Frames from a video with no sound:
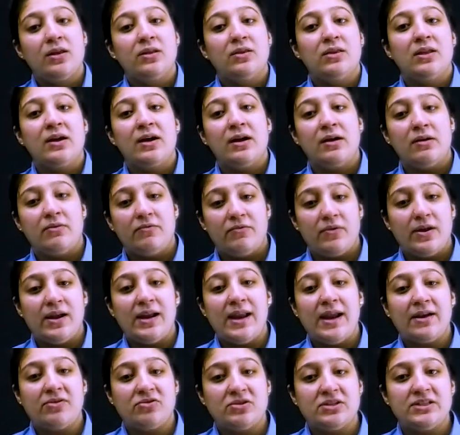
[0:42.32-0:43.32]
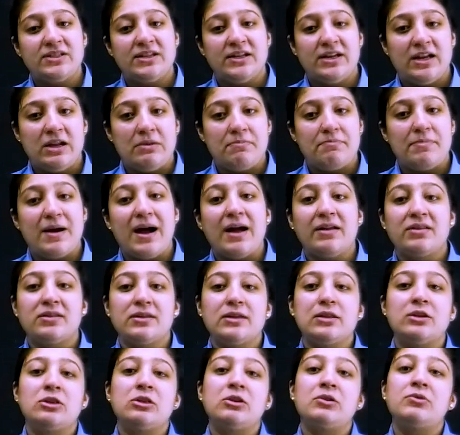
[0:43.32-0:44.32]
the electricity
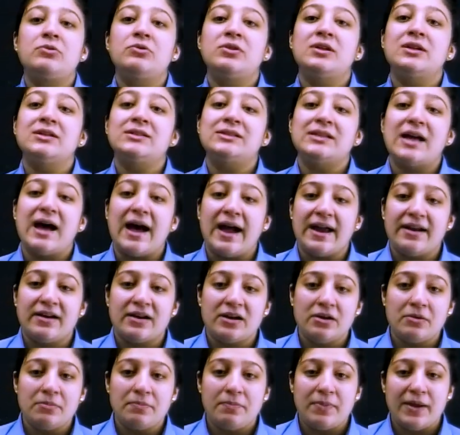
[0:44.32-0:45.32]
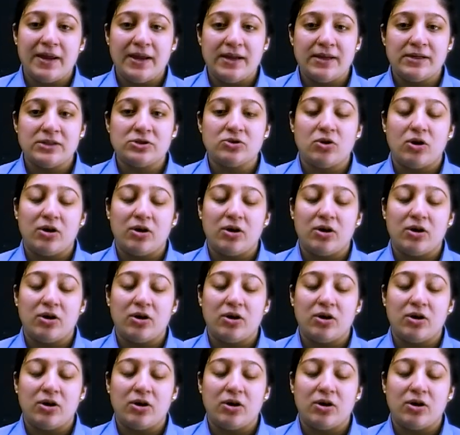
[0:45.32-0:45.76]
passes through this iron piece,